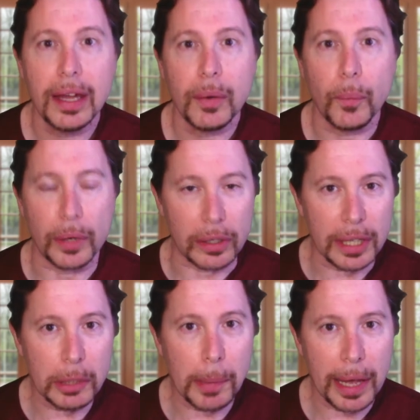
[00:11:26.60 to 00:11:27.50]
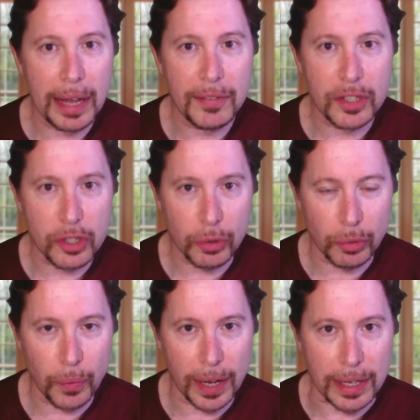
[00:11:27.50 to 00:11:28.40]
When a leader behaves in certain
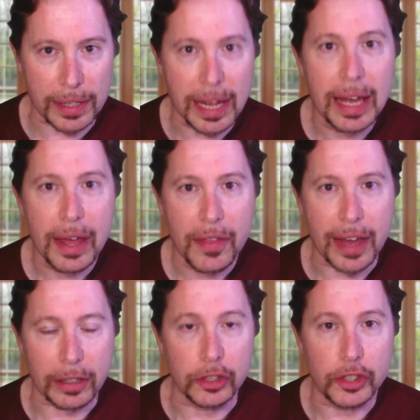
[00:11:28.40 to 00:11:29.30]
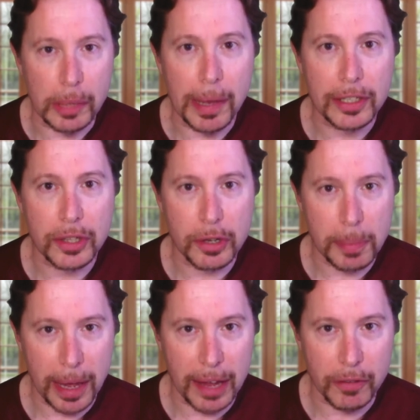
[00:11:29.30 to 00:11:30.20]
ways, that legitimates those
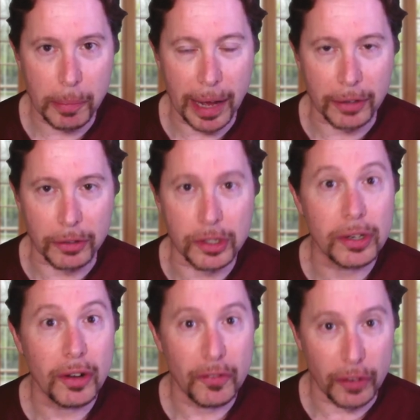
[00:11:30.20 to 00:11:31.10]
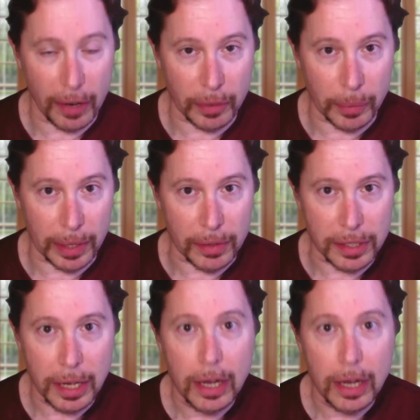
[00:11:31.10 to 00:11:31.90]
behavior patterns for everyone else.